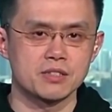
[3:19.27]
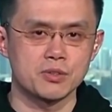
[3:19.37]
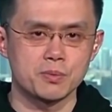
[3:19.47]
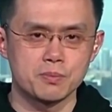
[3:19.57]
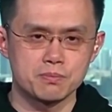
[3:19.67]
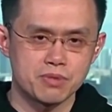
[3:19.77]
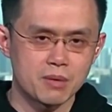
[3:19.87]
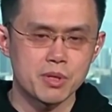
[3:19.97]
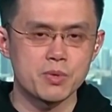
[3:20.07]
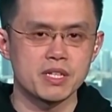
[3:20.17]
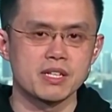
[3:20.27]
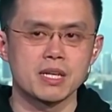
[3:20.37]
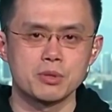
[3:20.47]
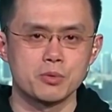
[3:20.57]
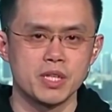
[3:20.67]
So probably within a
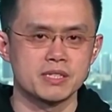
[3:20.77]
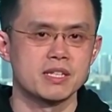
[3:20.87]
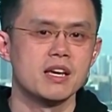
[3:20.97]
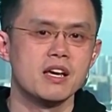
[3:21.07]
couple of weeks,